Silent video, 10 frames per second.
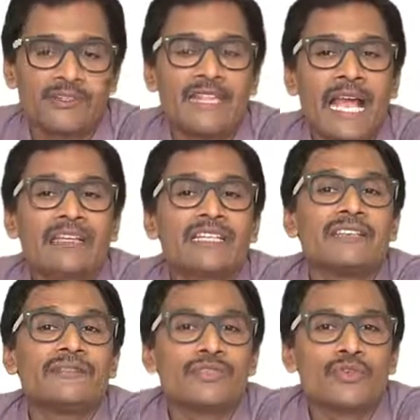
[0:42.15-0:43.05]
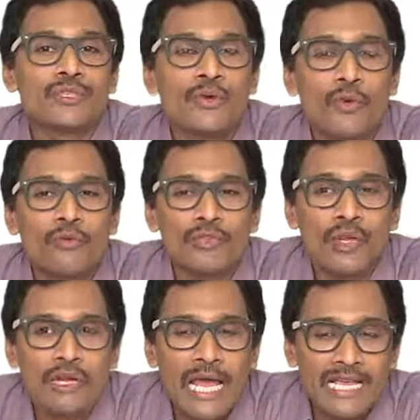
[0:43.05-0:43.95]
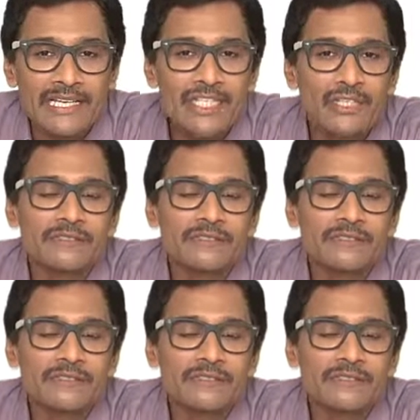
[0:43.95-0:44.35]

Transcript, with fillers: That gives you the overall idea